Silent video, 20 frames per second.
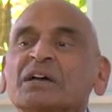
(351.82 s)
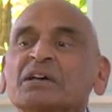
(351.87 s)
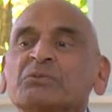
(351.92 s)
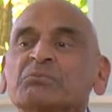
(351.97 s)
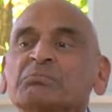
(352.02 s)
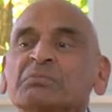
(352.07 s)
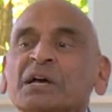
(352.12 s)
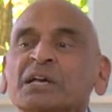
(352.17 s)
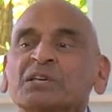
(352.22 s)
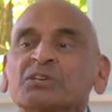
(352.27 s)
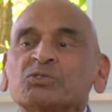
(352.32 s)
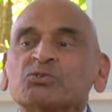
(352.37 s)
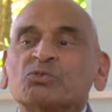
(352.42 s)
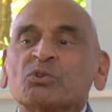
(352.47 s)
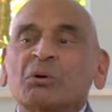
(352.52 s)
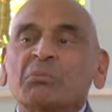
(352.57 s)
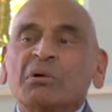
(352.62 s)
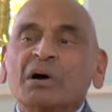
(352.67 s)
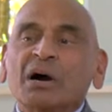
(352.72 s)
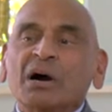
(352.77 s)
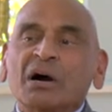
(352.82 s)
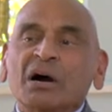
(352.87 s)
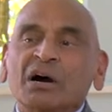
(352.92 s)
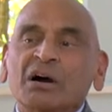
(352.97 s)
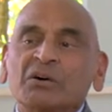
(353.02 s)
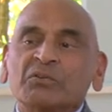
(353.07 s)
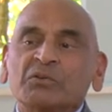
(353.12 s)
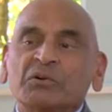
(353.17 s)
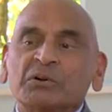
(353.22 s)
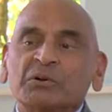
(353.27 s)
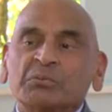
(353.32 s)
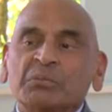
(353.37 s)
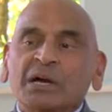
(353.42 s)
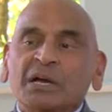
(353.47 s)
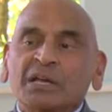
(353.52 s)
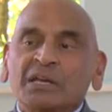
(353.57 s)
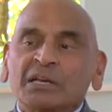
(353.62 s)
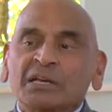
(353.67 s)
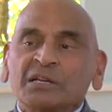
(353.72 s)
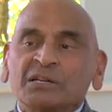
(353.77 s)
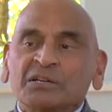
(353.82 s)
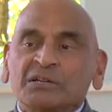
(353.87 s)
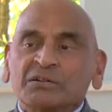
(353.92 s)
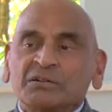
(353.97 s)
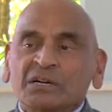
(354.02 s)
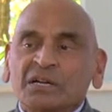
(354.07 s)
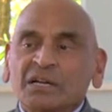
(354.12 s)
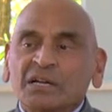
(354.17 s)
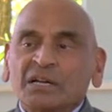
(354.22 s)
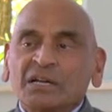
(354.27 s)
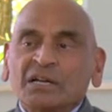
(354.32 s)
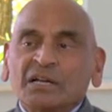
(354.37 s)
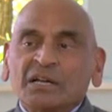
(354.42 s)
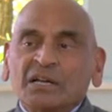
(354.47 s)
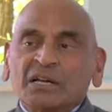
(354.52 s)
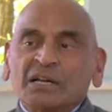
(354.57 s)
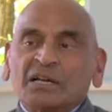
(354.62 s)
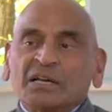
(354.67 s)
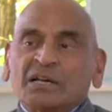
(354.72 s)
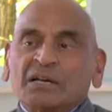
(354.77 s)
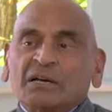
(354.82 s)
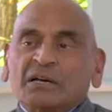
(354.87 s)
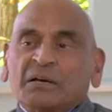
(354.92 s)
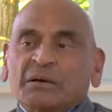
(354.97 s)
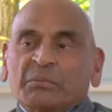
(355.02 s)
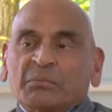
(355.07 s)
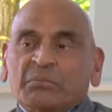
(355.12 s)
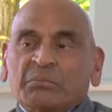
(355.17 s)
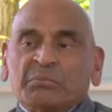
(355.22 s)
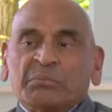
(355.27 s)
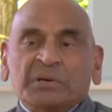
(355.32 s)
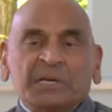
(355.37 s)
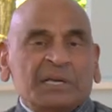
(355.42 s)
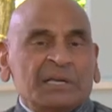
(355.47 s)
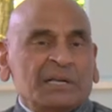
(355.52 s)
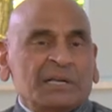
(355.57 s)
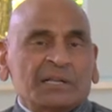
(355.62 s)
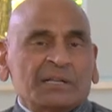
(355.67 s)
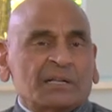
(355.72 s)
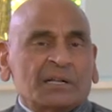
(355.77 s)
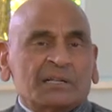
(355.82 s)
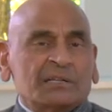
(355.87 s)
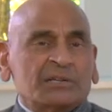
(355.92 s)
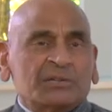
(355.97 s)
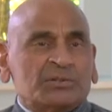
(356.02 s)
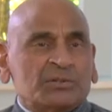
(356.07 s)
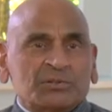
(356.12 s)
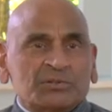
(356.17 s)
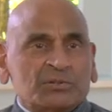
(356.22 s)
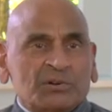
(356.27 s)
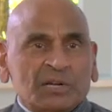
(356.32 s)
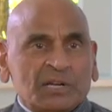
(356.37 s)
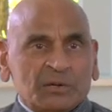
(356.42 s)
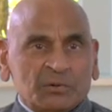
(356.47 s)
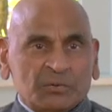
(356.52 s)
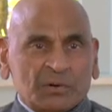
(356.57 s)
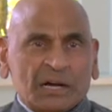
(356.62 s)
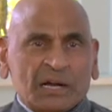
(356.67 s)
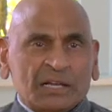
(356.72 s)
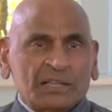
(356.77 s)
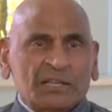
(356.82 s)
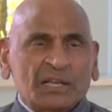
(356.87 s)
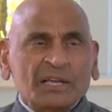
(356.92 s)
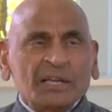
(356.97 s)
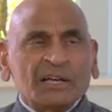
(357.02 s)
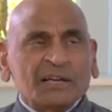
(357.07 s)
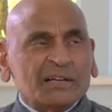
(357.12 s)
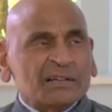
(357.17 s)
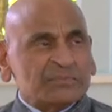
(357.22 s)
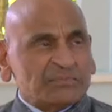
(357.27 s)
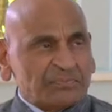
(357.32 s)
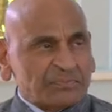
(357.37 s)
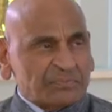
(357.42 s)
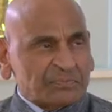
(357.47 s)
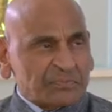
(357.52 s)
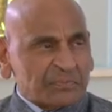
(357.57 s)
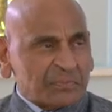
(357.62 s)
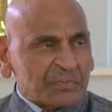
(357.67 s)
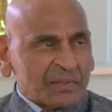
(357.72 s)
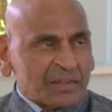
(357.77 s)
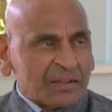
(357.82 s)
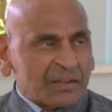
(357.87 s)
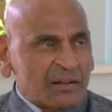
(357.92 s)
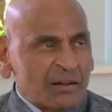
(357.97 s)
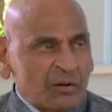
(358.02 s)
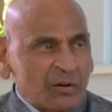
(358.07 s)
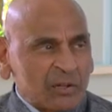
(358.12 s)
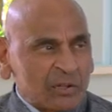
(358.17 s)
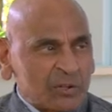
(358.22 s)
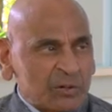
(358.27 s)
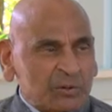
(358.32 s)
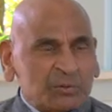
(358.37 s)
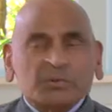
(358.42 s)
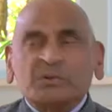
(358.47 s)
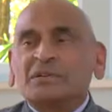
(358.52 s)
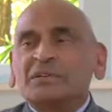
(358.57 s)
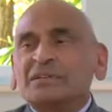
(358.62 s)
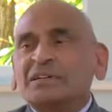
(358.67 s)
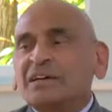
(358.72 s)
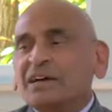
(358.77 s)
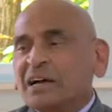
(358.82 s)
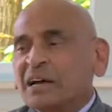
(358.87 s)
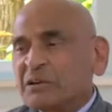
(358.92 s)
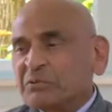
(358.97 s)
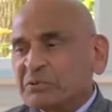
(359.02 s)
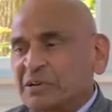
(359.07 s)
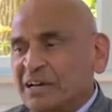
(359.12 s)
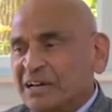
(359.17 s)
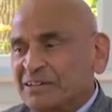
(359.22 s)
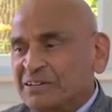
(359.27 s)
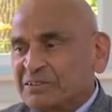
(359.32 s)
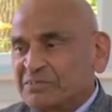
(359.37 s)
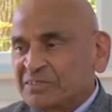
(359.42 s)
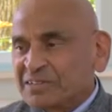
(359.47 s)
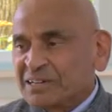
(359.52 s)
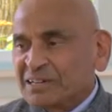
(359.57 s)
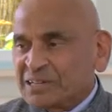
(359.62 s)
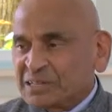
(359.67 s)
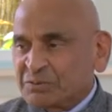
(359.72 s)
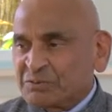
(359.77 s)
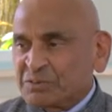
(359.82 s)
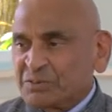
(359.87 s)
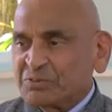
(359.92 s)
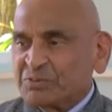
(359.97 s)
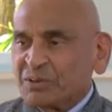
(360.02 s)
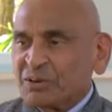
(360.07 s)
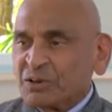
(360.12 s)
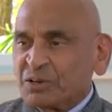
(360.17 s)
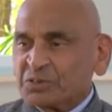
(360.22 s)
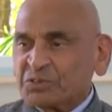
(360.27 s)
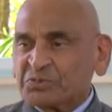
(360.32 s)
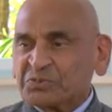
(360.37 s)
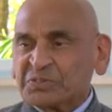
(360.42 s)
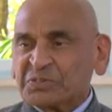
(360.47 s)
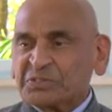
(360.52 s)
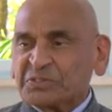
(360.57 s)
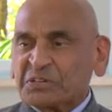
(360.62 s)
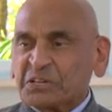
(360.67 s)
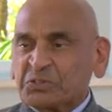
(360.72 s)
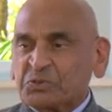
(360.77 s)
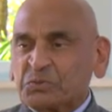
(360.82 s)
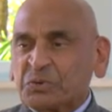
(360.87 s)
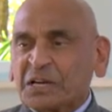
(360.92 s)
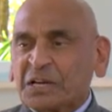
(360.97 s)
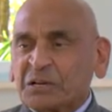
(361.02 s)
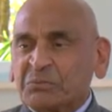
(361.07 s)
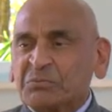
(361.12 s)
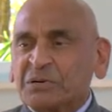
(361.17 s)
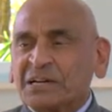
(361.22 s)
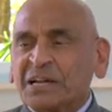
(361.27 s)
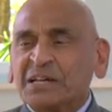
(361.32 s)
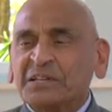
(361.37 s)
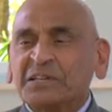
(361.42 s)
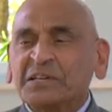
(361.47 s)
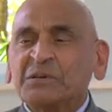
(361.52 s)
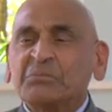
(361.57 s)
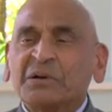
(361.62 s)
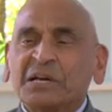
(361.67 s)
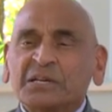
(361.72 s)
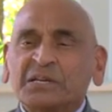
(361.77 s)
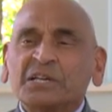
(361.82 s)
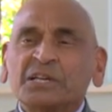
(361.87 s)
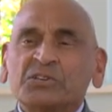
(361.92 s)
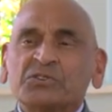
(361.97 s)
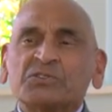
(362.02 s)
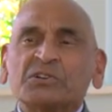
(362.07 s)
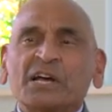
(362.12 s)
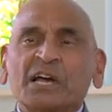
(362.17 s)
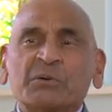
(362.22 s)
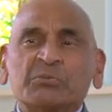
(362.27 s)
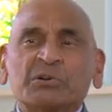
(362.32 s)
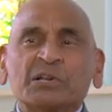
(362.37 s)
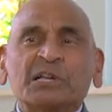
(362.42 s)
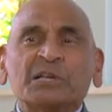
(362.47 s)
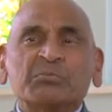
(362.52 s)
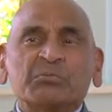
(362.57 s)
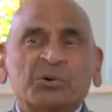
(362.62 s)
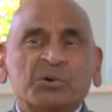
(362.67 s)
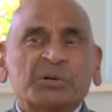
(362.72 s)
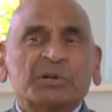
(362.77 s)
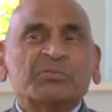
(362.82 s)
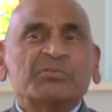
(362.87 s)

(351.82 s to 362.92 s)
my swabhav or my inner being that this is really, I think, although I've had difficulty with philosophers as well, but I think by nature I am really more a